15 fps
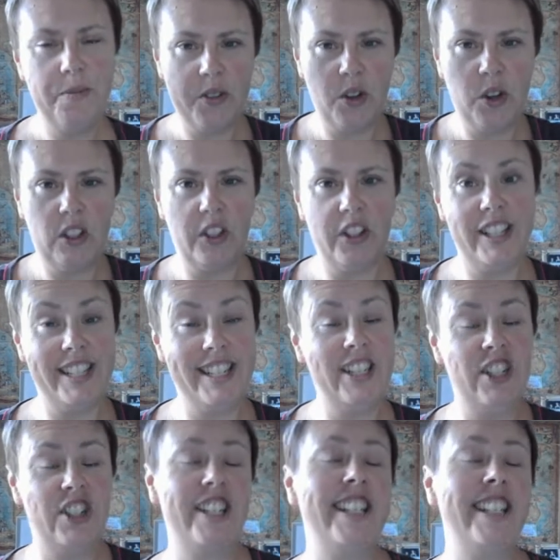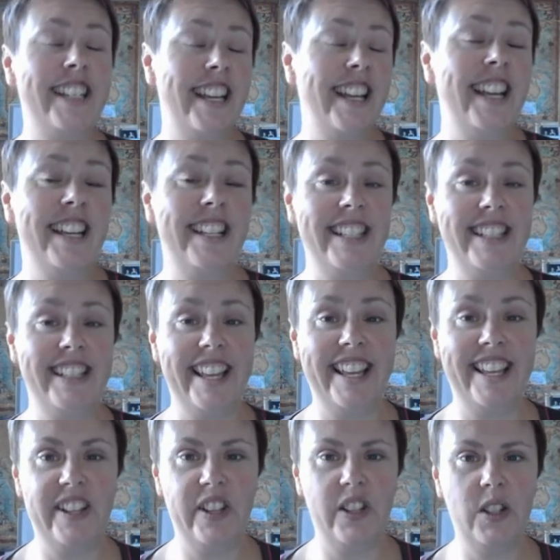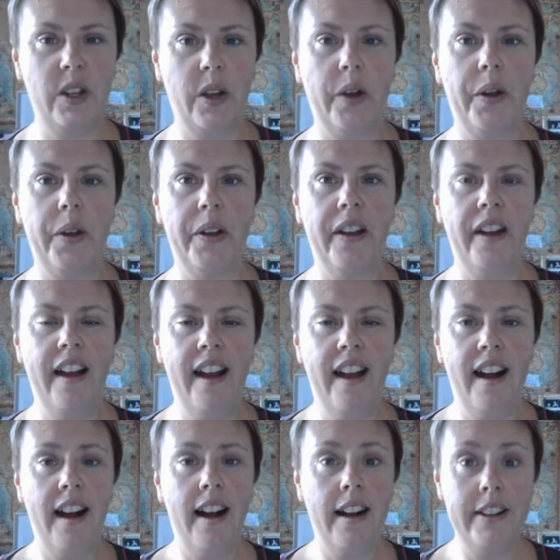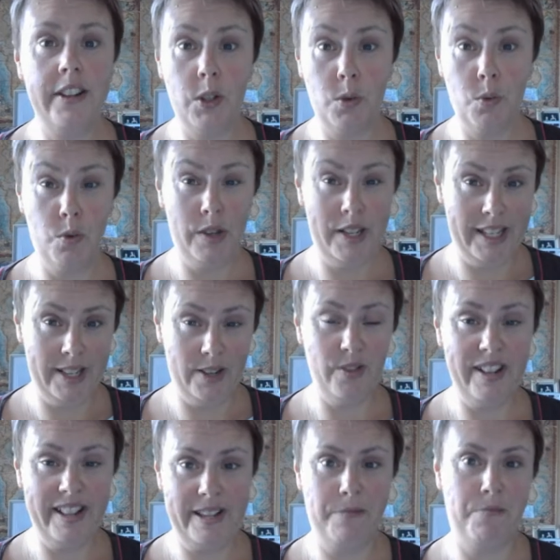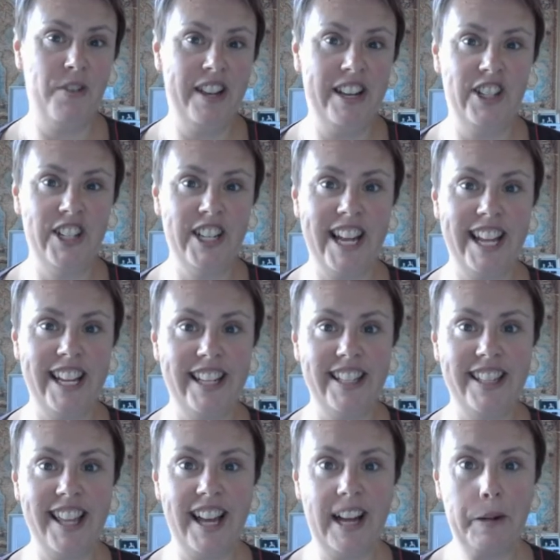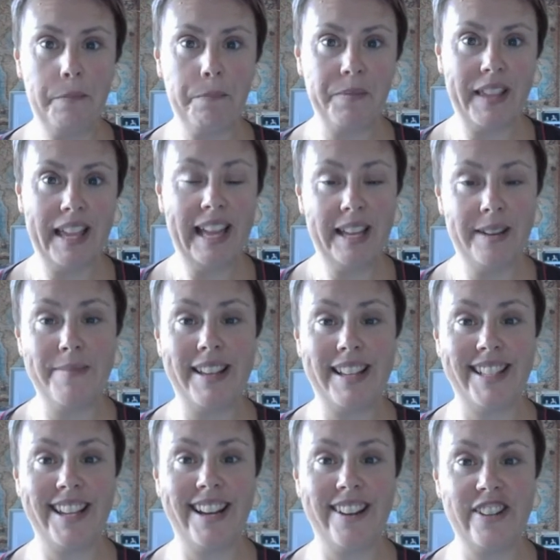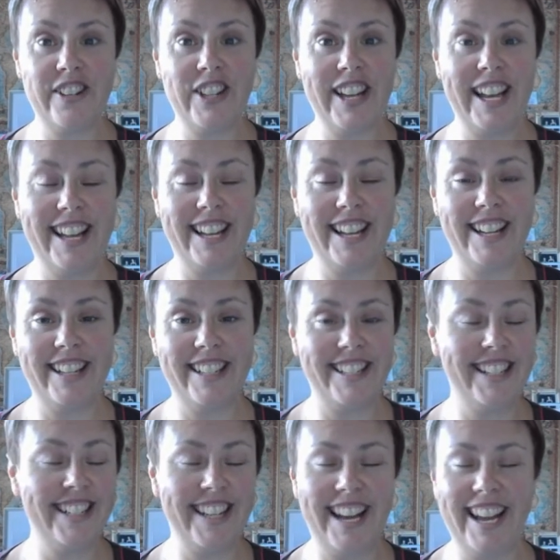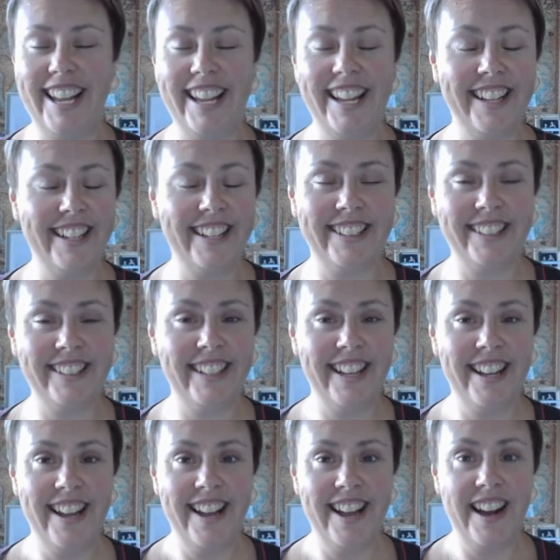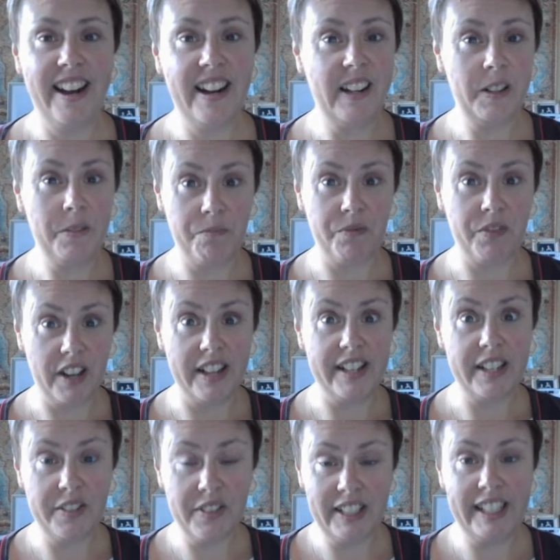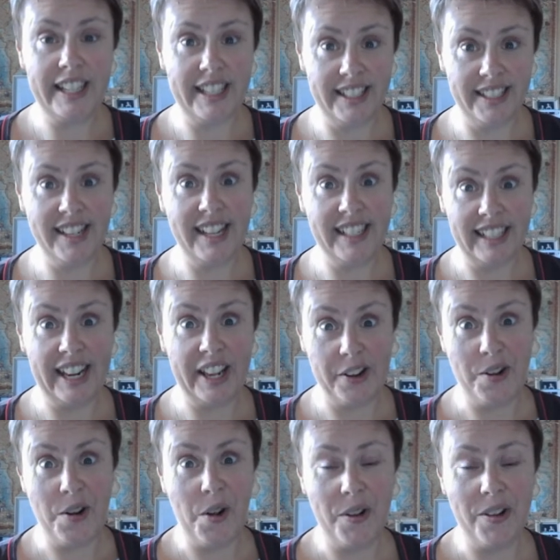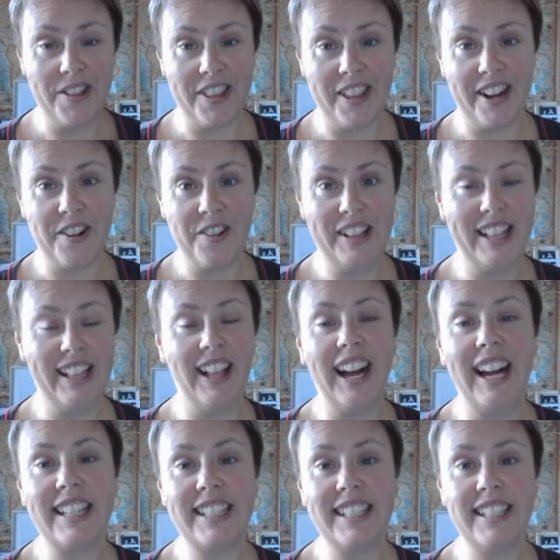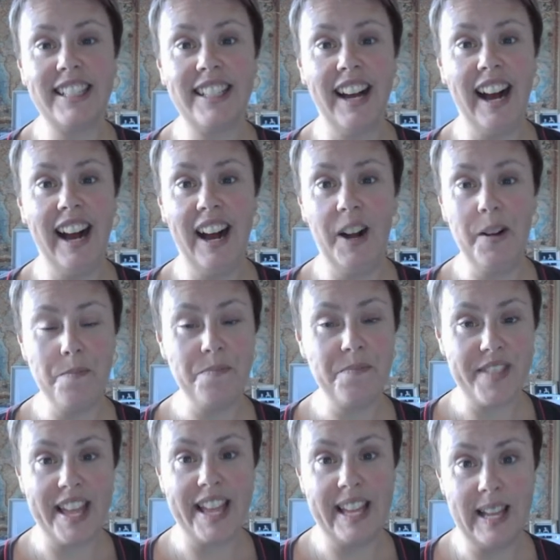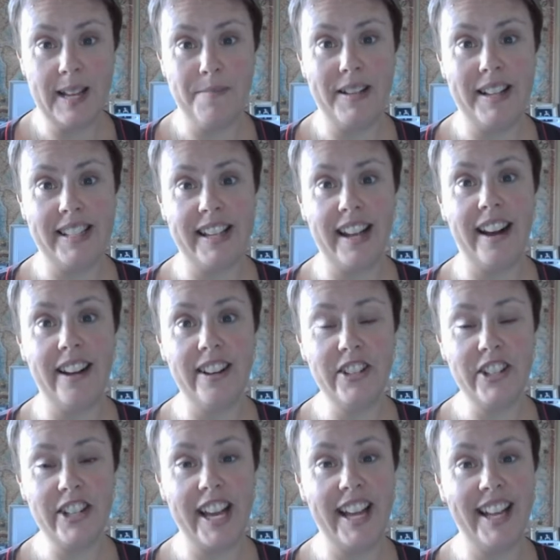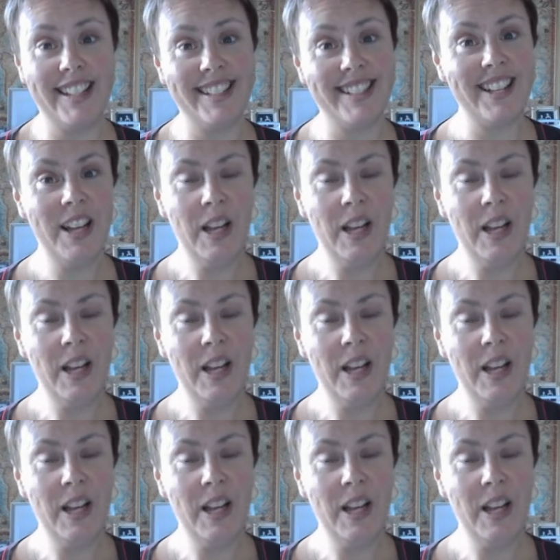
a lot of the tension is connected there. So I just really, really appreciated that head massage uh, today, and um, I definitely had, had let her know that I really liked um, that head massage. And